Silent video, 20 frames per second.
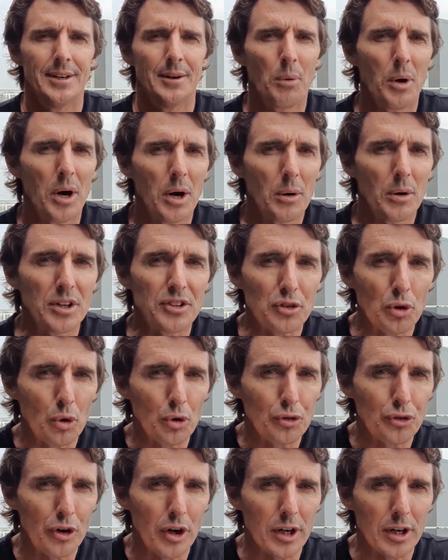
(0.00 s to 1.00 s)
Well, it's
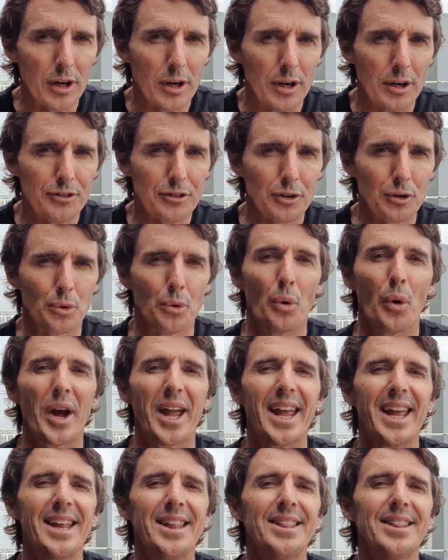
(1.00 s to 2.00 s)
all psychological.
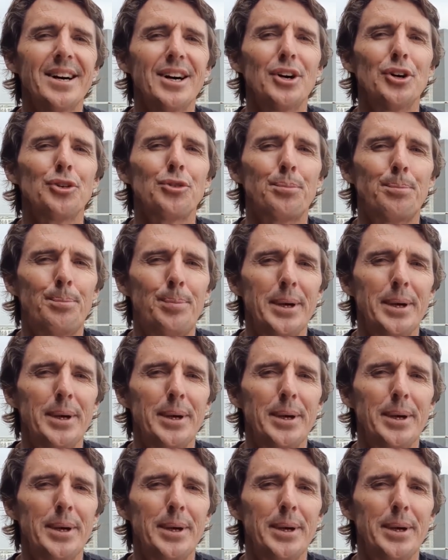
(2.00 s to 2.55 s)
In those